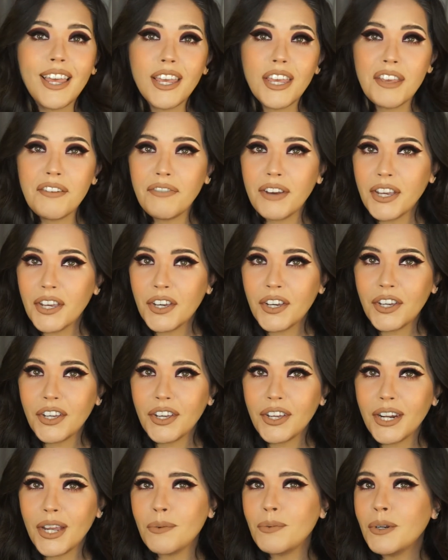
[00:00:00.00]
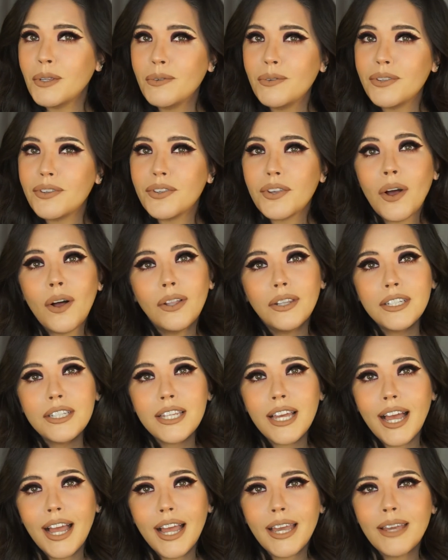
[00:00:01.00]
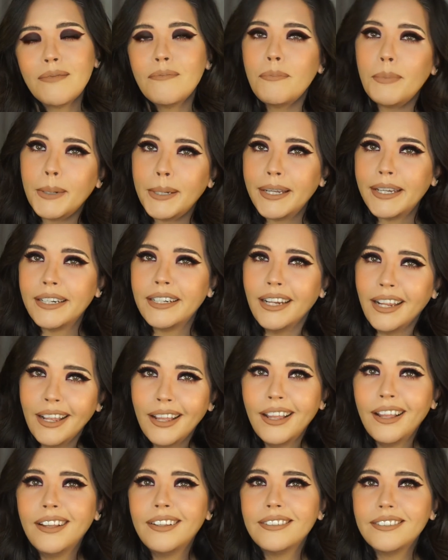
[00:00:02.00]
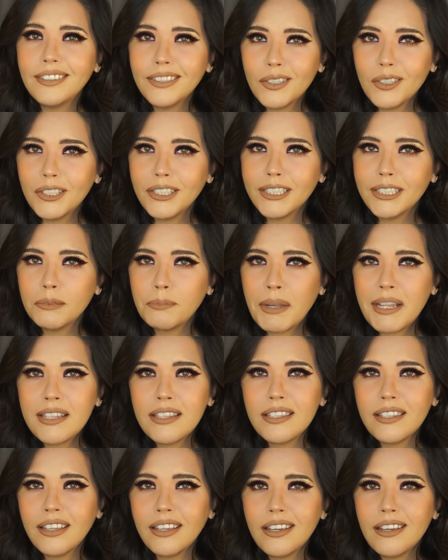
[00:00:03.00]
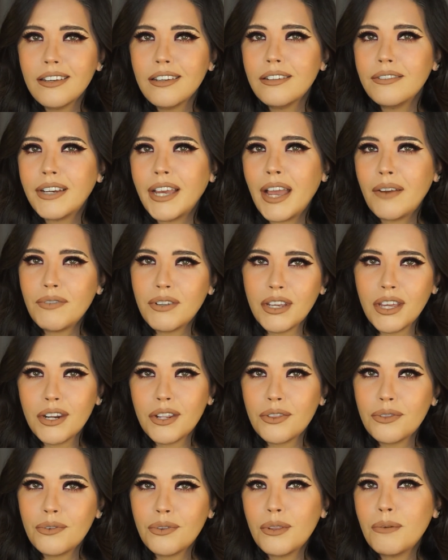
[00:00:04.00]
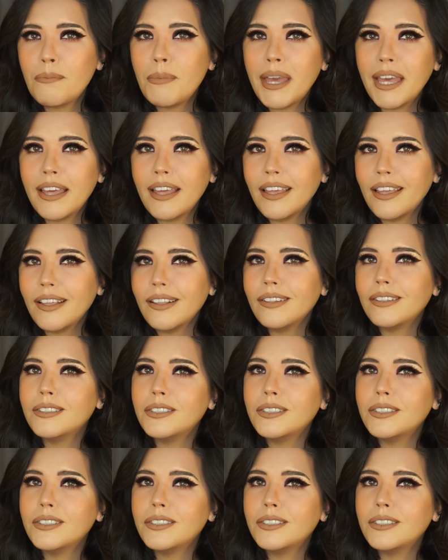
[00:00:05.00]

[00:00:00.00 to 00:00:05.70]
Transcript: If I could, I would use this all the time, but it's a little expensive. I have to get it through the mail.